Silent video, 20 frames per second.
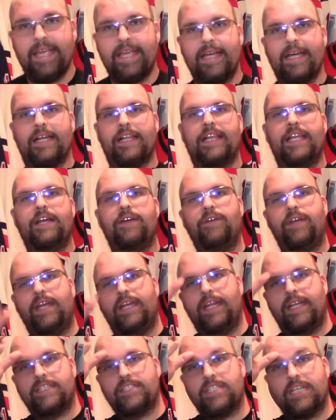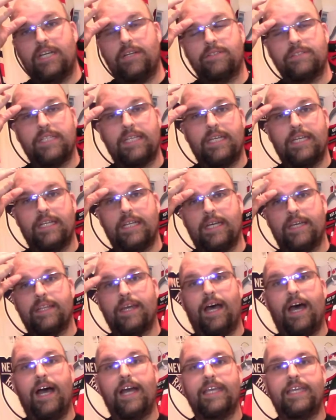uh, Larry NHL did. Uh,
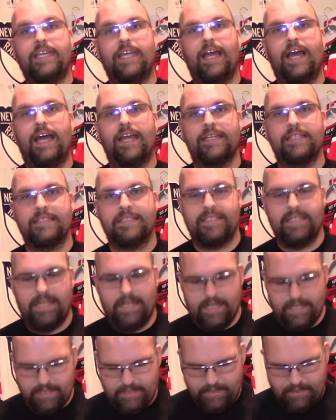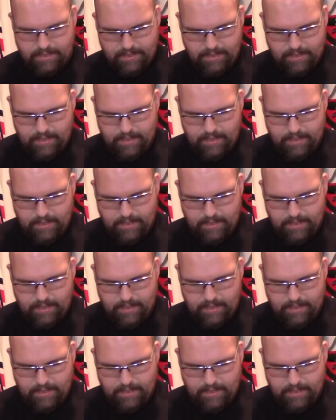the hockey guy has done.